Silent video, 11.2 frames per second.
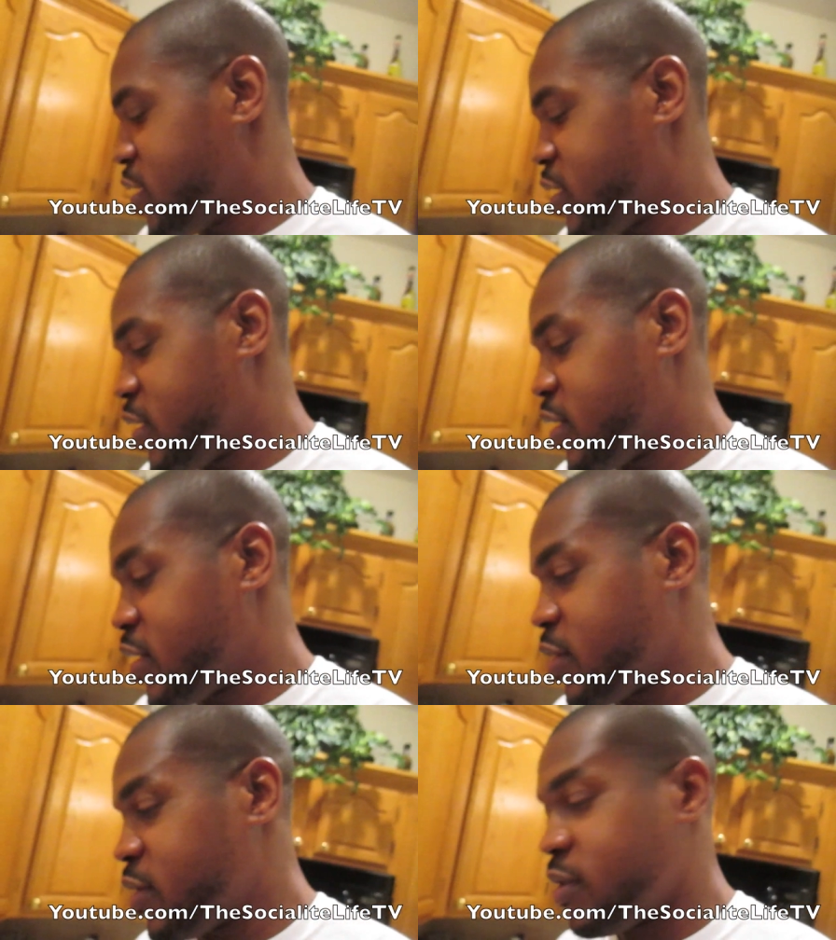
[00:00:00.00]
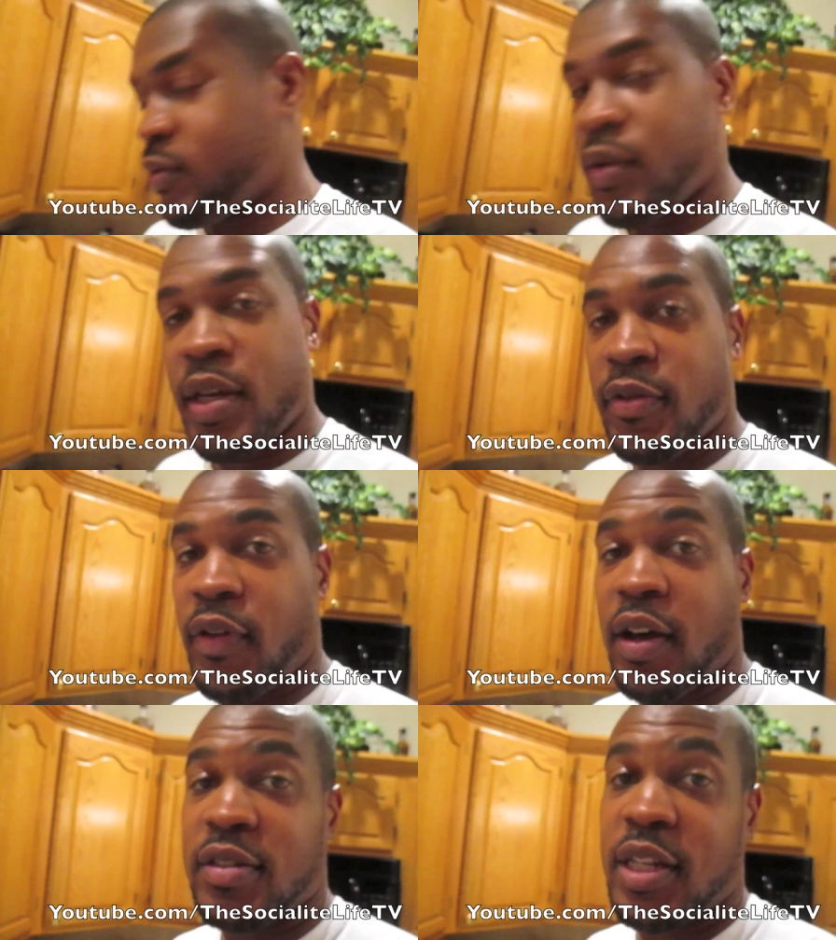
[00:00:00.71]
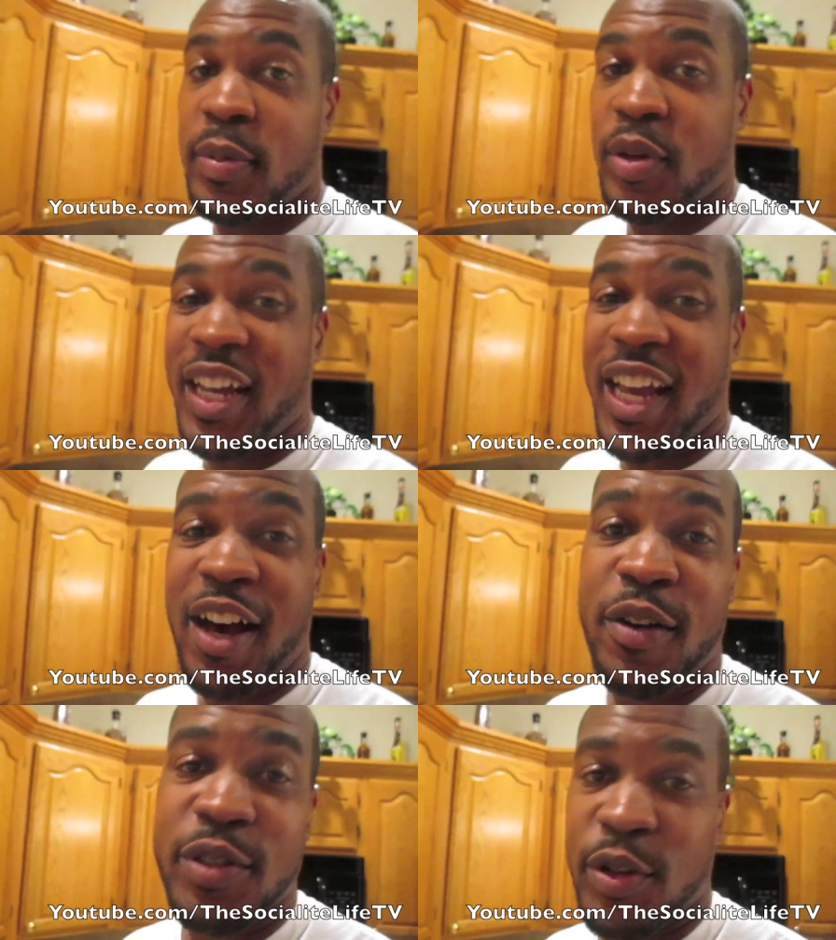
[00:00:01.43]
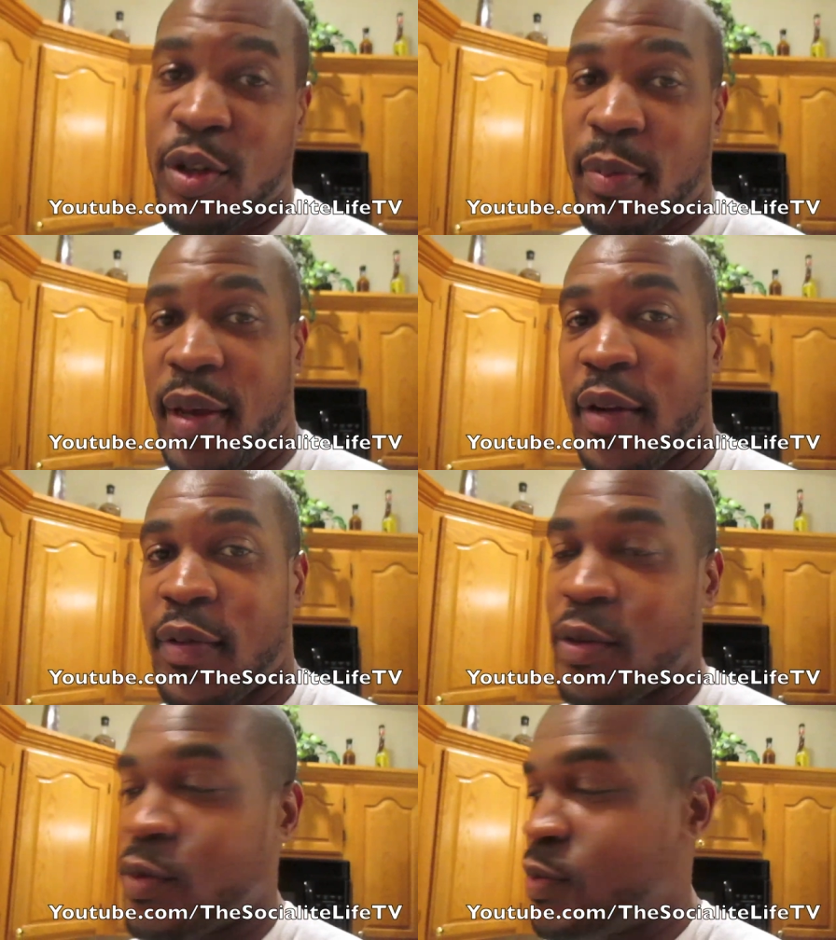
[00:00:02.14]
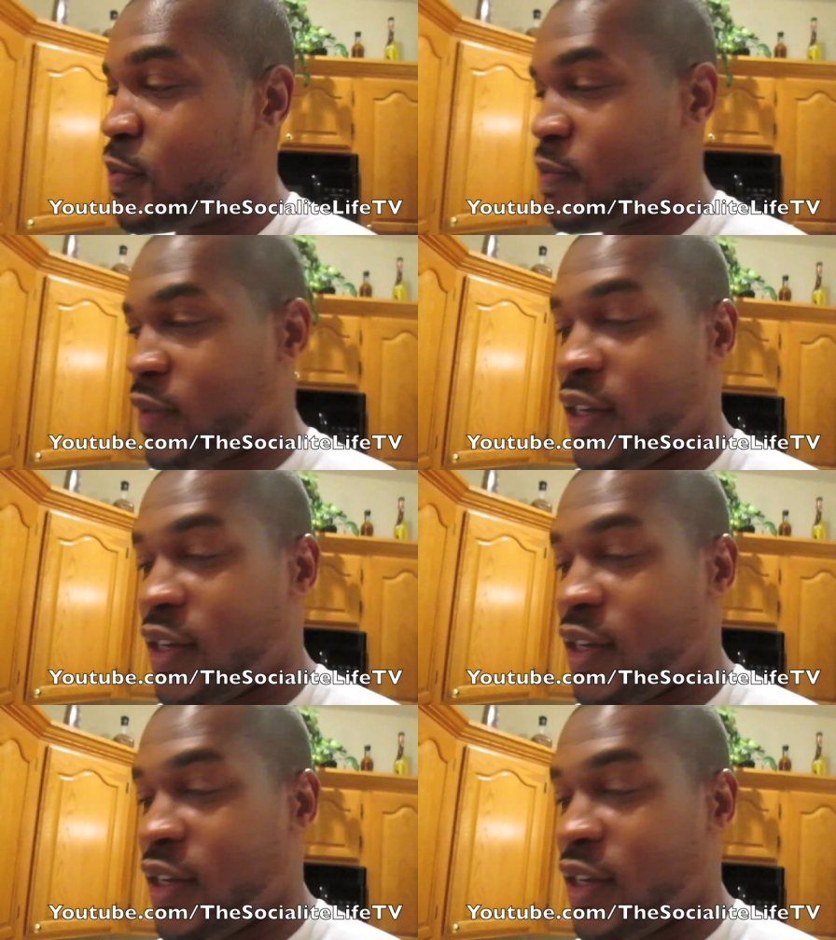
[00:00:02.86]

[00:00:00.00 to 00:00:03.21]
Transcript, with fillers: and uh, we either fall asleep on the couch or in the bedroom.